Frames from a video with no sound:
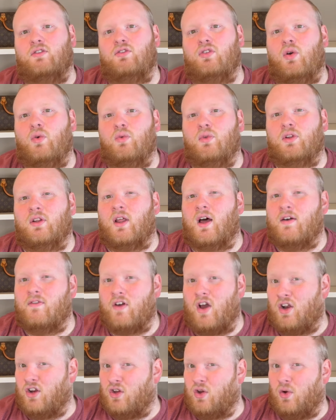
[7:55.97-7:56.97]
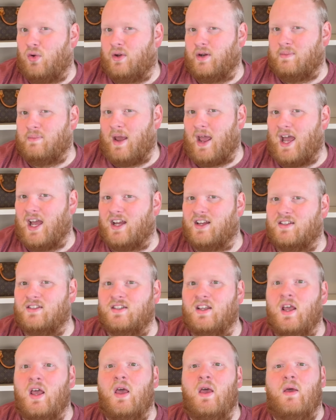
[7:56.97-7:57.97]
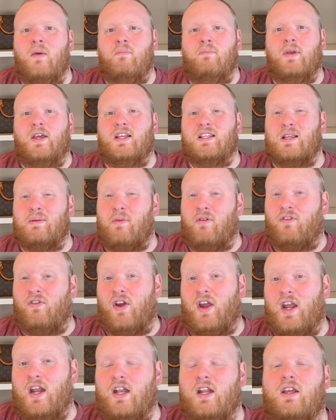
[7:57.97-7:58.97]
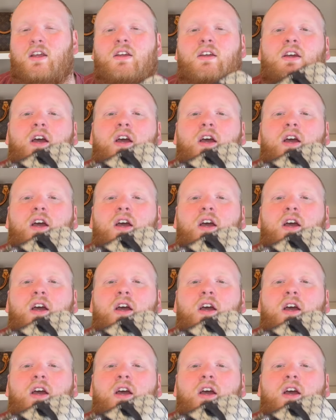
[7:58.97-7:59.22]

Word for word: don't love uncoated bags because I'm afraid.